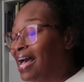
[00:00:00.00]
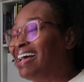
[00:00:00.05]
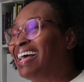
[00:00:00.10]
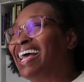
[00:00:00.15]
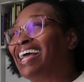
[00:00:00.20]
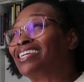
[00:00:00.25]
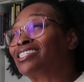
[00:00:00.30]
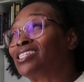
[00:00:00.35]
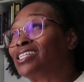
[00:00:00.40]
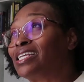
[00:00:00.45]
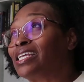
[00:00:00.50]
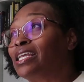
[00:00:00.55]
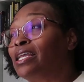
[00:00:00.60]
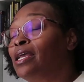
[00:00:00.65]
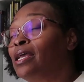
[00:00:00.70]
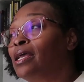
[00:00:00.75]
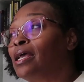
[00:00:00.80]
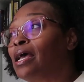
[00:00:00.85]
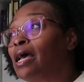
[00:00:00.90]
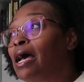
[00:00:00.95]
actually
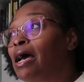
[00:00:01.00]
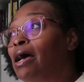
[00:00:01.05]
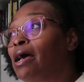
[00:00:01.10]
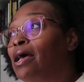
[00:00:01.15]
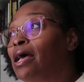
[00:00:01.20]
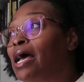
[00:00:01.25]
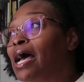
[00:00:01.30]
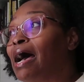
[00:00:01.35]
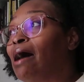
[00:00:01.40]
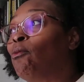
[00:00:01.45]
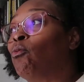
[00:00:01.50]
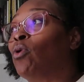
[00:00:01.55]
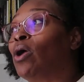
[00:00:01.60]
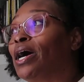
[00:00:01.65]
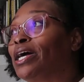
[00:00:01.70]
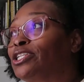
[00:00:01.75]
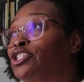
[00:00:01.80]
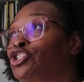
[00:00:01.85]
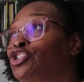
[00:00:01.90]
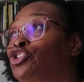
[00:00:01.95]
I
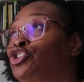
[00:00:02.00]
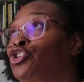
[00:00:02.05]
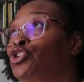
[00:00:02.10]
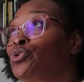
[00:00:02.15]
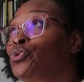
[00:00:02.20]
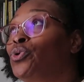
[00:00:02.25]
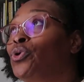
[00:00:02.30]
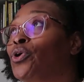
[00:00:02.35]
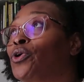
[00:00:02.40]
watched 2